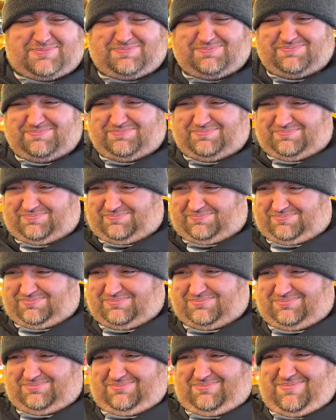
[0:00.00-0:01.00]
Nope.
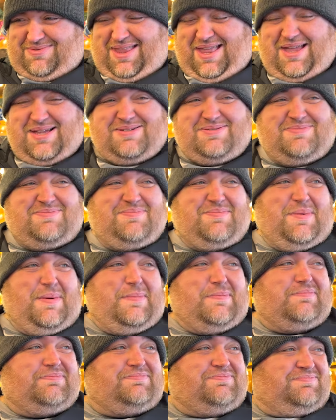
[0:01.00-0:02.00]
Are you not a Glühwein
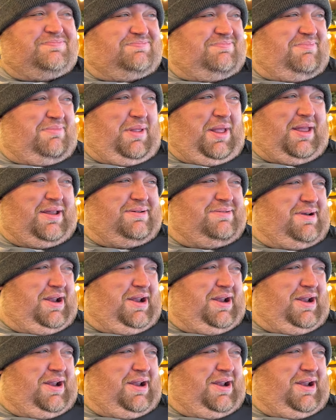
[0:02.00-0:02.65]
fan, Jeffrey?